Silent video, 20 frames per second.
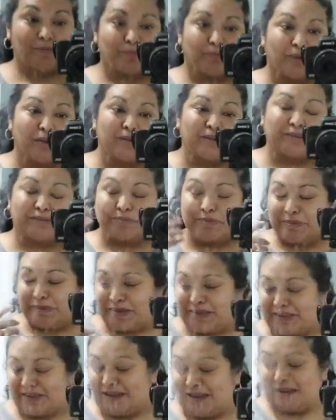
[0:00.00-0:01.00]
it burned
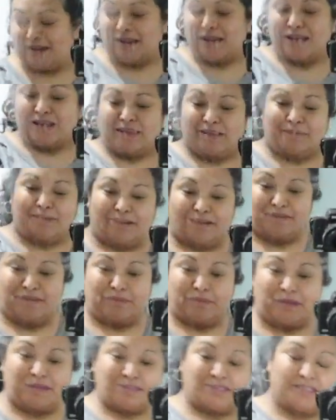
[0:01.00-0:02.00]
me yet. Well,
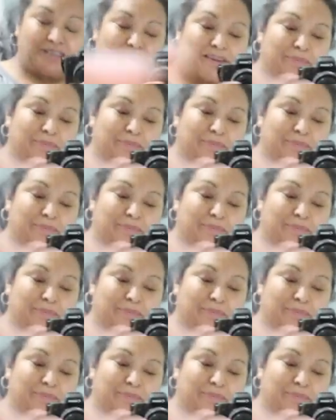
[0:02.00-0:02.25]
I'm not seeing